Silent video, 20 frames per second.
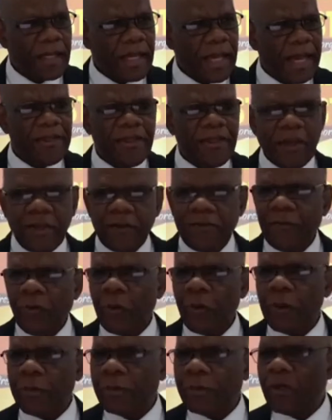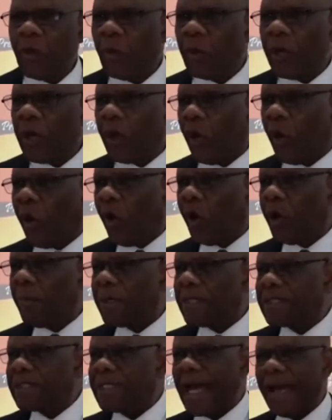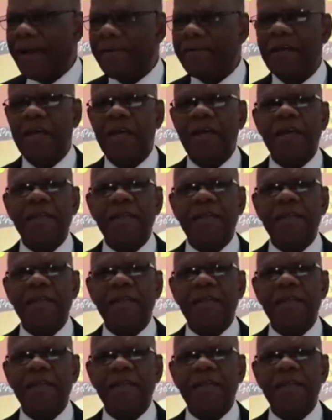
And therefore, we all must have